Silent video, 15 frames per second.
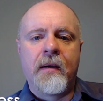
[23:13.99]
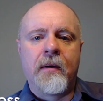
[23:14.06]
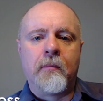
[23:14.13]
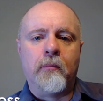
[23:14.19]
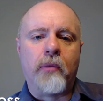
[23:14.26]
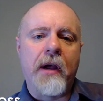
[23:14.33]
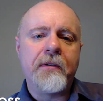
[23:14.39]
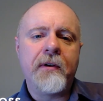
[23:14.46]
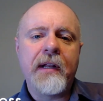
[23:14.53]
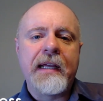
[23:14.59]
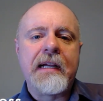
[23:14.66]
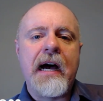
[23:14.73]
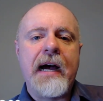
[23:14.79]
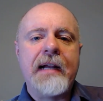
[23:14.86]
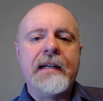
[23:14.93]
Brotherly
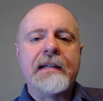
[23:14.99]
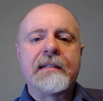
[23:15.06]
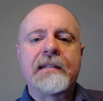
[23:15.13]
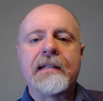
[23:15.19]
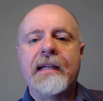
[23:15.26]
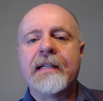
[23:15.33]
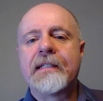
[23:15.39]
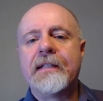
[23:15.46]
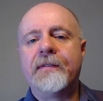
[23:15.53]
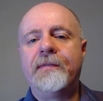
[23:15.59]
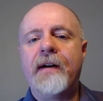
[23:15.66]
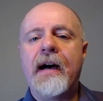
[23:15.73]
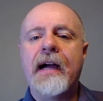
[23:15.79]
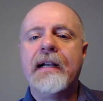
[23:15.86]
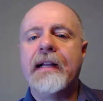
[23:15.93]
kindness is
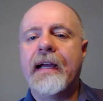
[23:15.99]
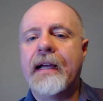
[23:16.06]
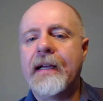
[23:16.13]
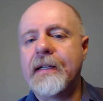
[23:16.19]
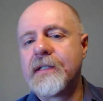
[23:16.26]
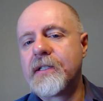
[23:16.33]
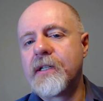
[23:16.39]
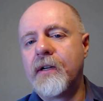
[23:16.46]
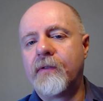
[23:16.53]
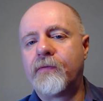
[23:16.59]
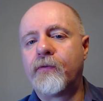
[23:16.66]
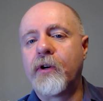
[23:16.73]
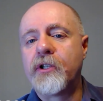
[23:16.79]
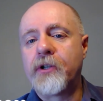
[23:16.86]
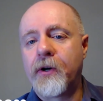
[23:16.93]
defined as
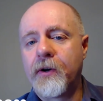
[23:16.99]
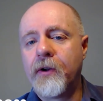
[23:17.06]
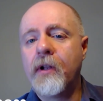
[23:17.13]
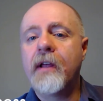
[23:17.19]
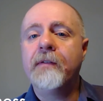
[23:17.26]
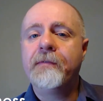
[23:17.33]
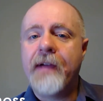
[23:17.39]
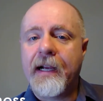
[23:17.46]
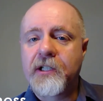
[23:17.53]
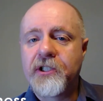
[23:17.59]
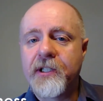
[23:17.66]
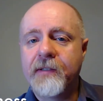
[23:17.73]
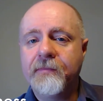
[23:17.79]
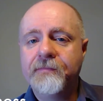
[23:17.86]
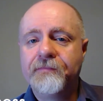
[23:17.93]
fraternal
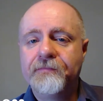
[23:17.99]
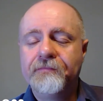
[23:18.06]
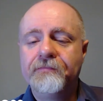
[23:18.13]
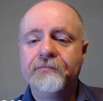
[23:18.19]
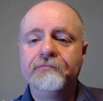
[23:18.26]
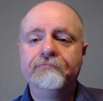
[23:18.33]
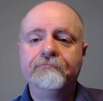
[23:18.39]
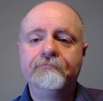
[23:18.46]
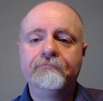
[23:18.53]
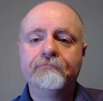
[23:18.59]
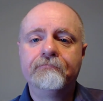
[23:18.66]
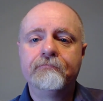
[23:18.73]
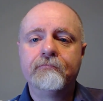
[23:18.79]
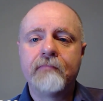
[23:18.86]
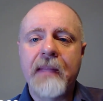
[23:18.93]
affection
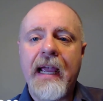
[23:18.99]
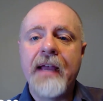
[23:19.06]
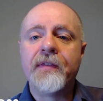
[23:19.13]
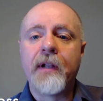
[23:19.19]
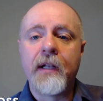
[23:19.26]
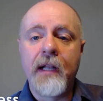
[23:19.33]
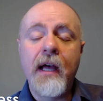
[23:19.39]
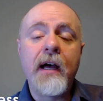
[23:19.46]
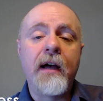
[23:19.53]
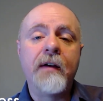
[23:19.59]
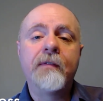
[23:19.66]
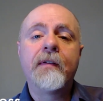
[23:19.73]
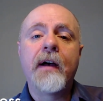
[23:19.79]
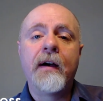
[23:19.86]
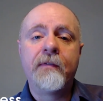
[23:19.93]
and the
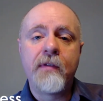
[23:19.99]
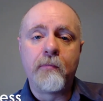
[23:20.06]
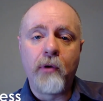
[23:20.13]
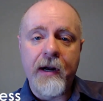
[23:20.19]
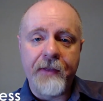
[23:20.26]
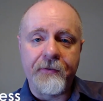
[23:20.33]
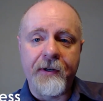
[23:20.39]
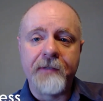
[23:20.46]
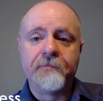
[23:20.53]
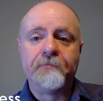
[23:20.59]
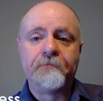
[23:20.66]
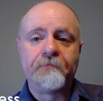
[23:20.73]
love of the brethren.